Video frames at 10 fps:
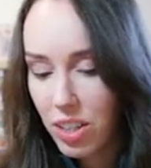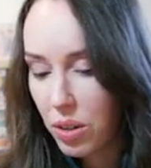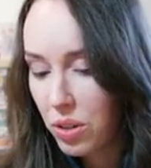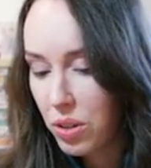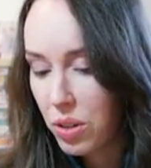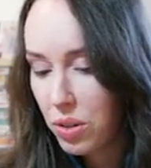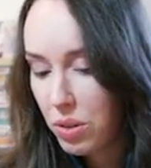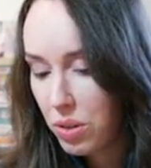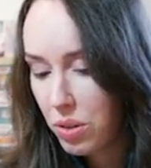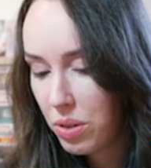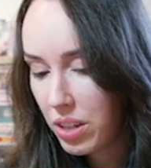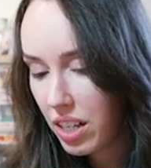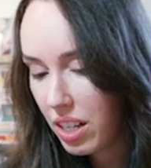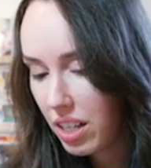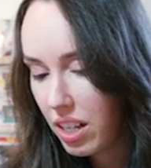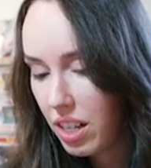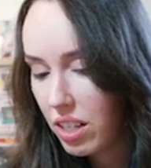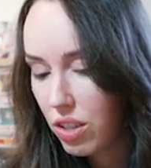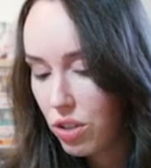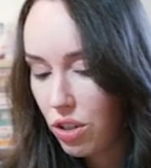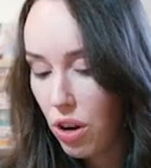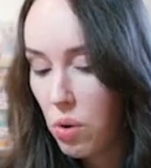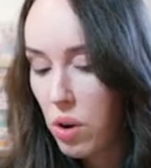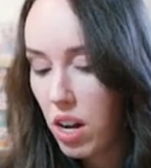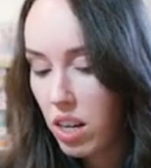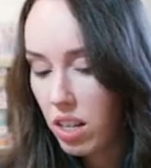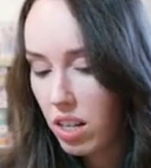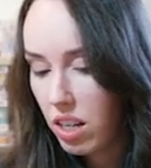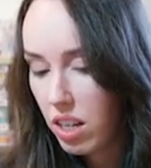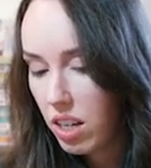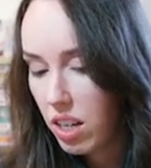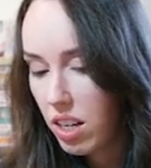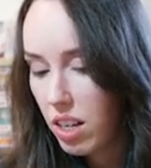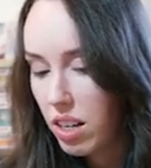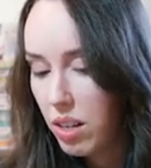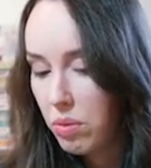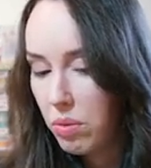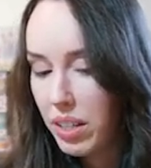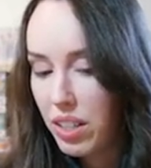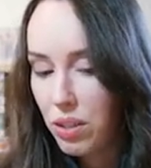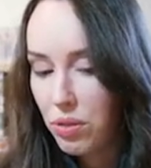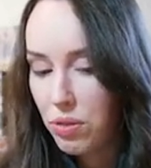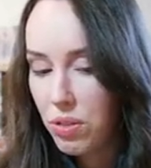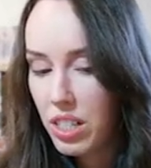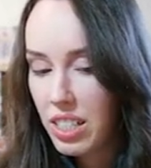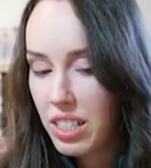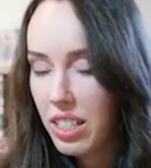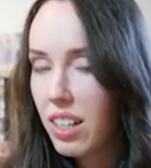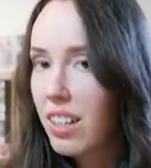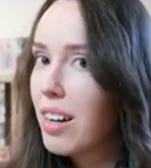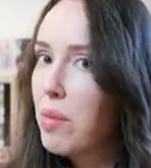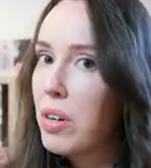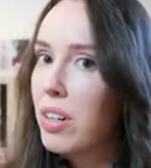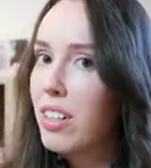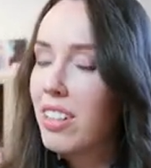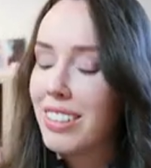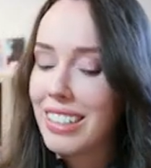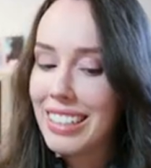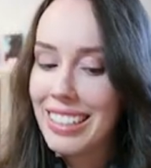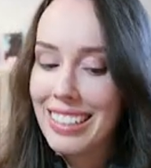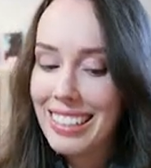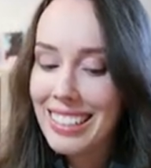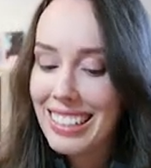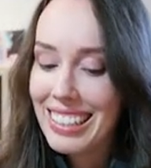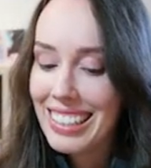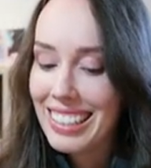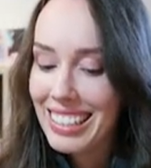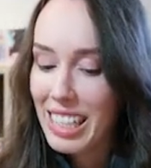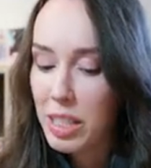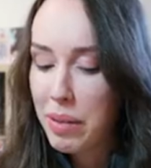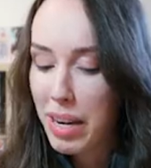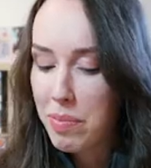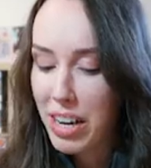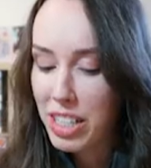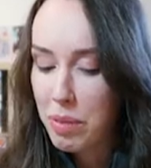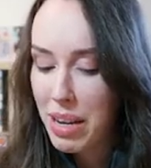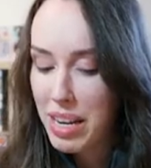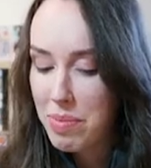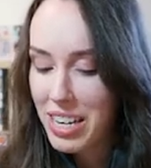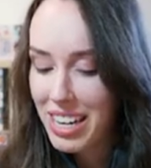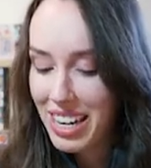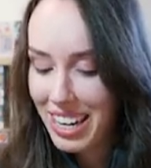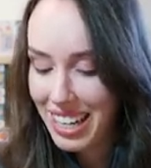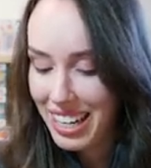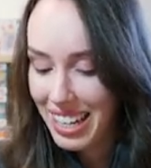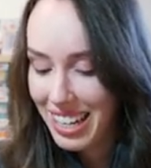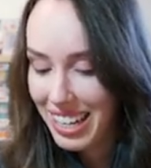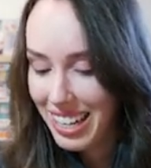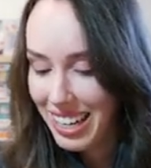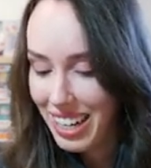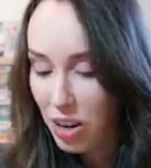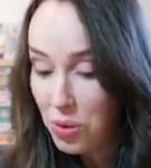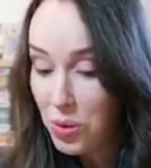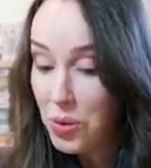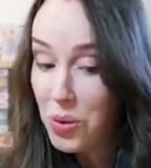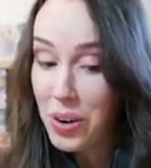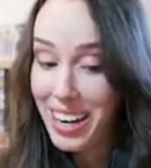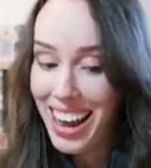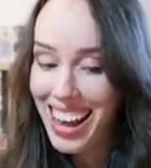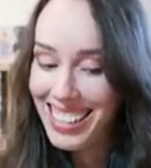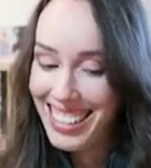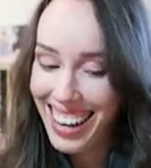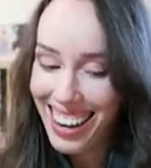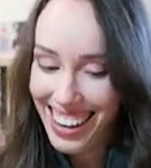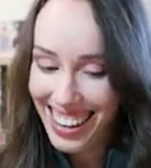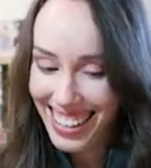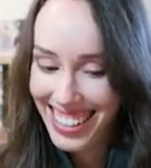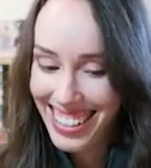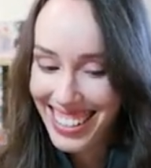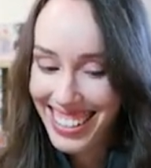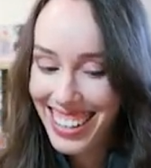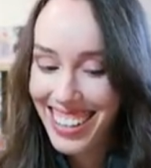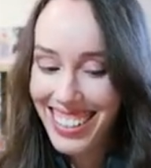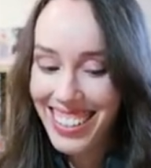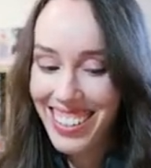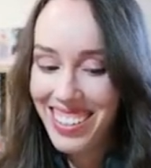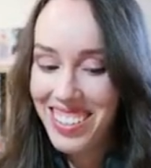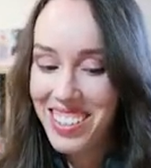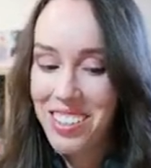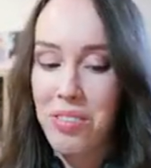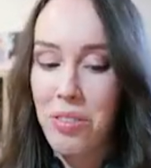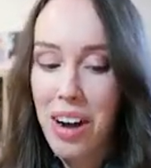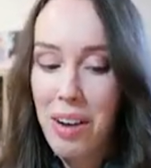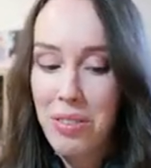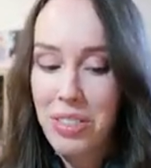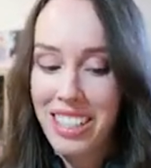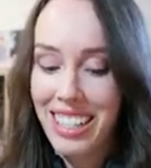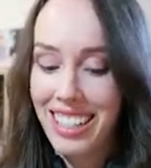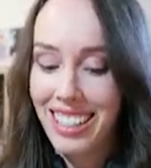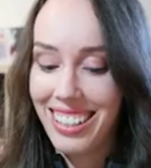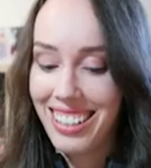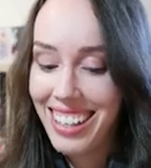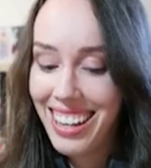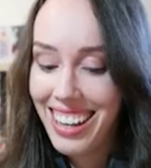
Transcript: Goku, Toa, we got Frieza, come on, last pack magic baby. Oh, an SR, Son Goku, Rival Seeker.